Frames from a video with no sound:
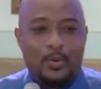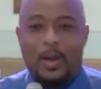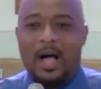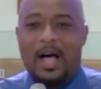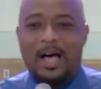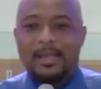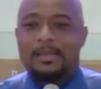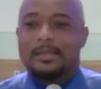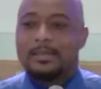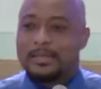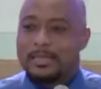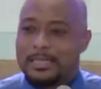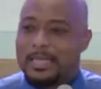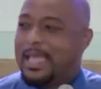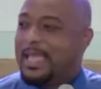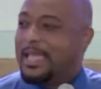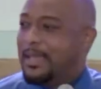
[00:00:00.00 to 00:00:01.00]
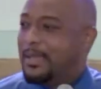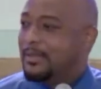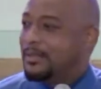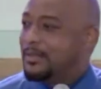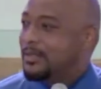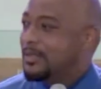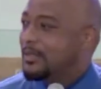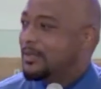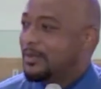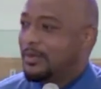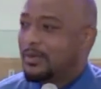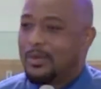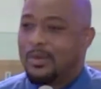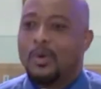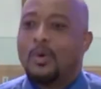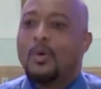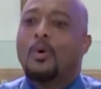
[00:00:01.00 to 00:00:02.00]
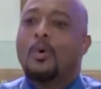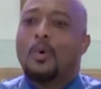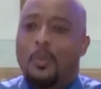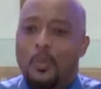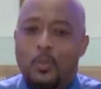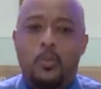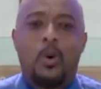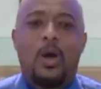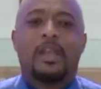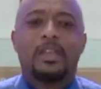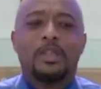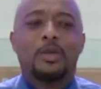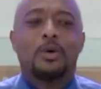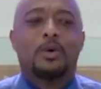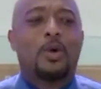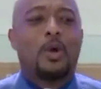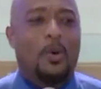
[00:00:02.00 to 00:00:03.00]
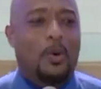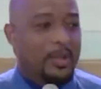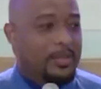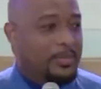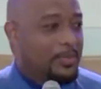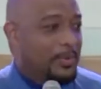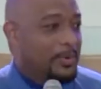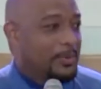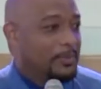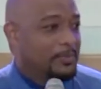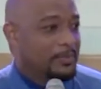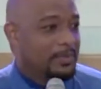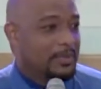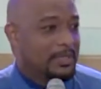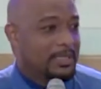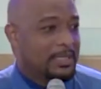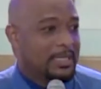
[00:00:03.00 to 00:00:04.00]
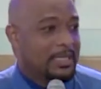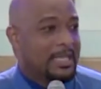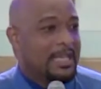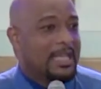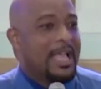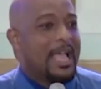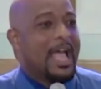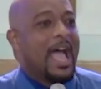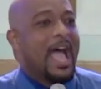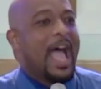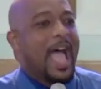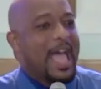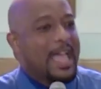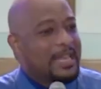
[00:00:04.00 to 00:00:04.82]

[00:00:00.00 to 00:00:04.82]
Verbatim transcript: understands what you're going through and